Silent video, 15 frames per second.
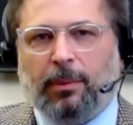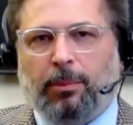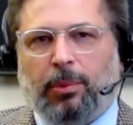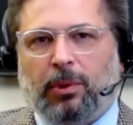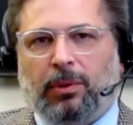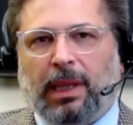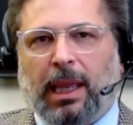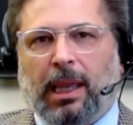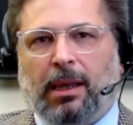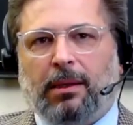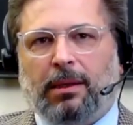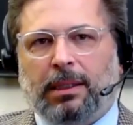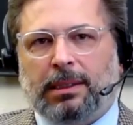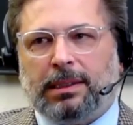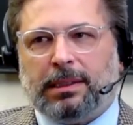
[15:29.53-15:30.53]
a
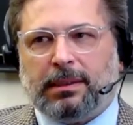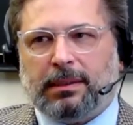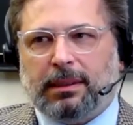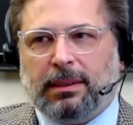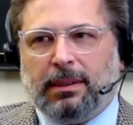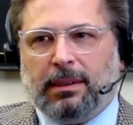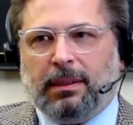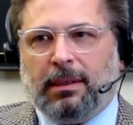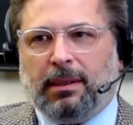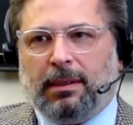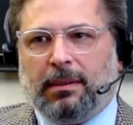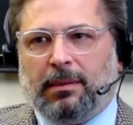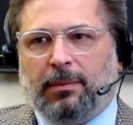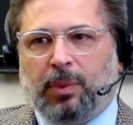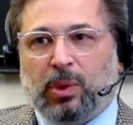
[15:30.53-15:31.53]
protagonist
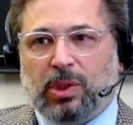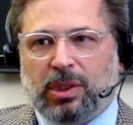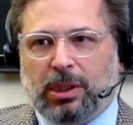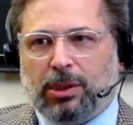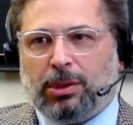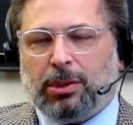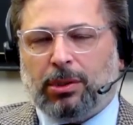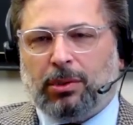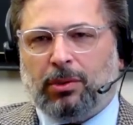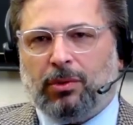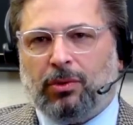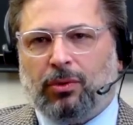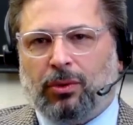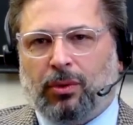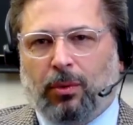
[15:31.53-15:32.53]
uh, position
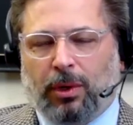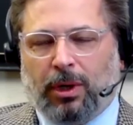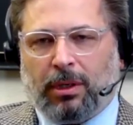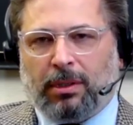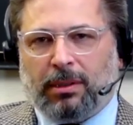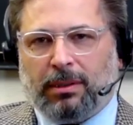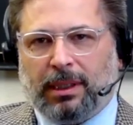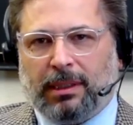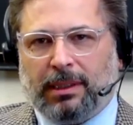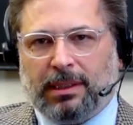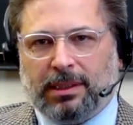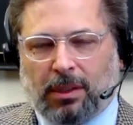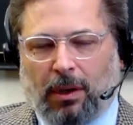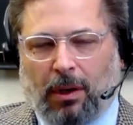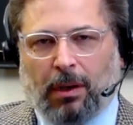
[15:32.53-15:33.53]
to the work that
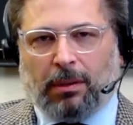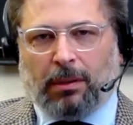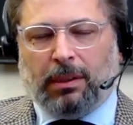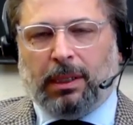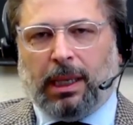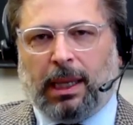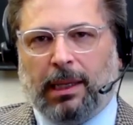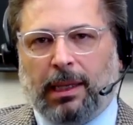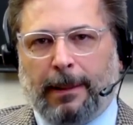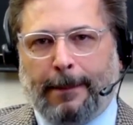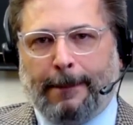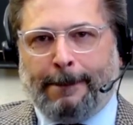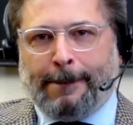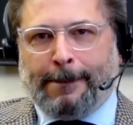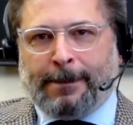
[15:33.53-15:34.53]
is on the dial.
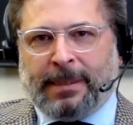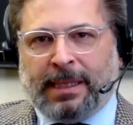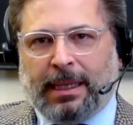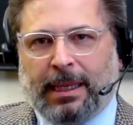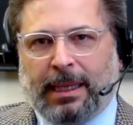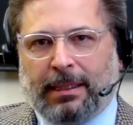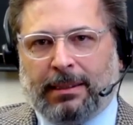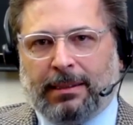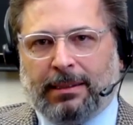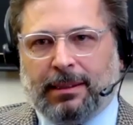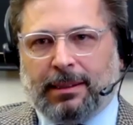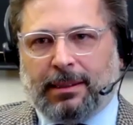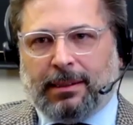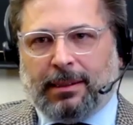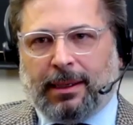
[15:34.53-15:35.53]
And,
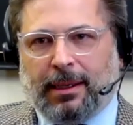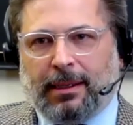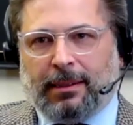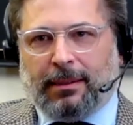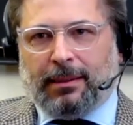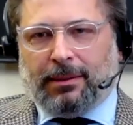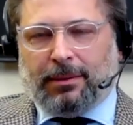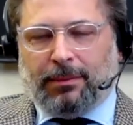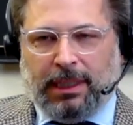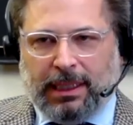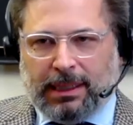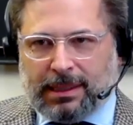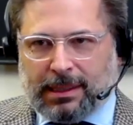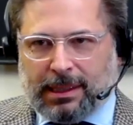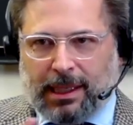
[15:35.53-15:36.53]
uh, and the
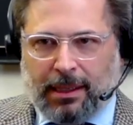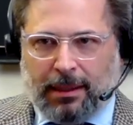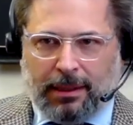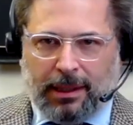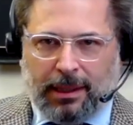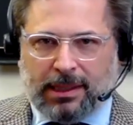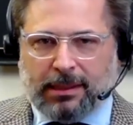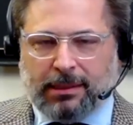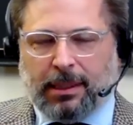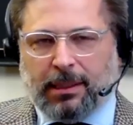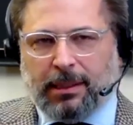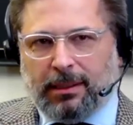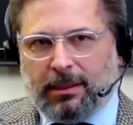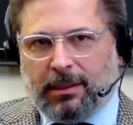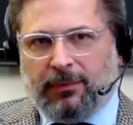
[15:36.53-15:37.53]
minute scale is
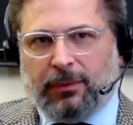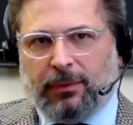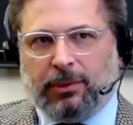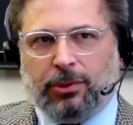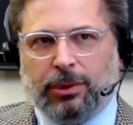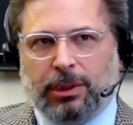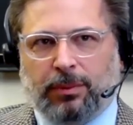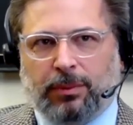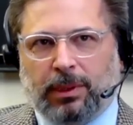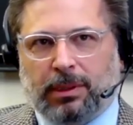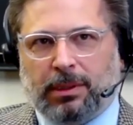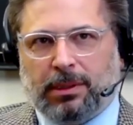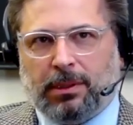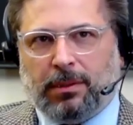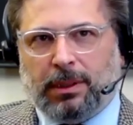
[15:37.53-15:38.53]
done in a different
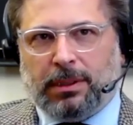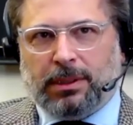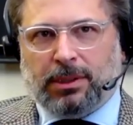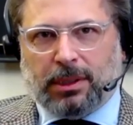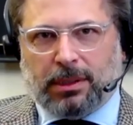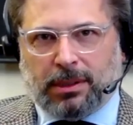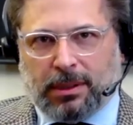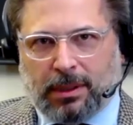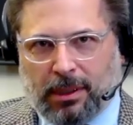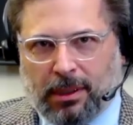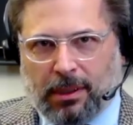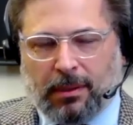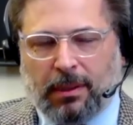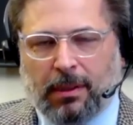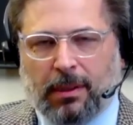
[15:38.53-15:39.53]
treatment. So it's just
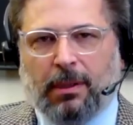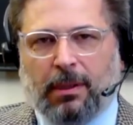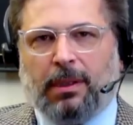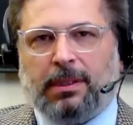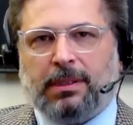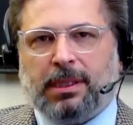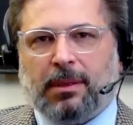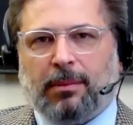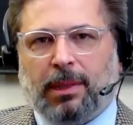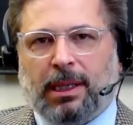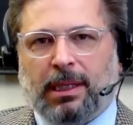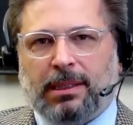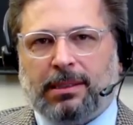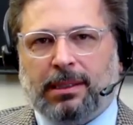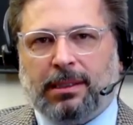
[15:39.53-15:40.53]
a,
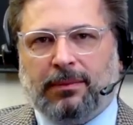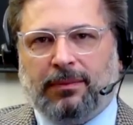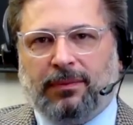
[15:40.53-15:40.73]
a